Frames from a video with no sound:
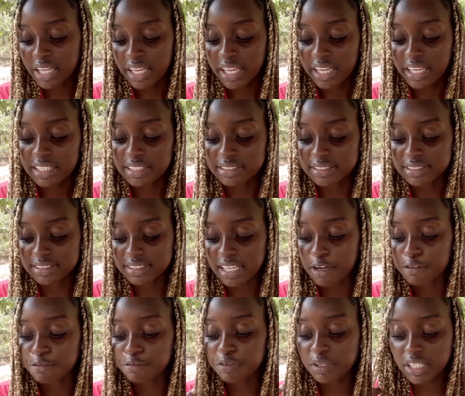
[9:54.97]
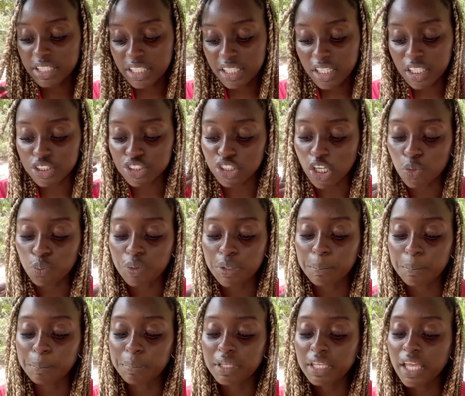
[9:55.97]
his affiliation
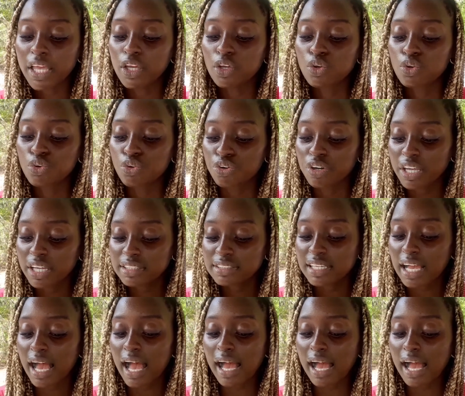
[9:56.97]
would be a great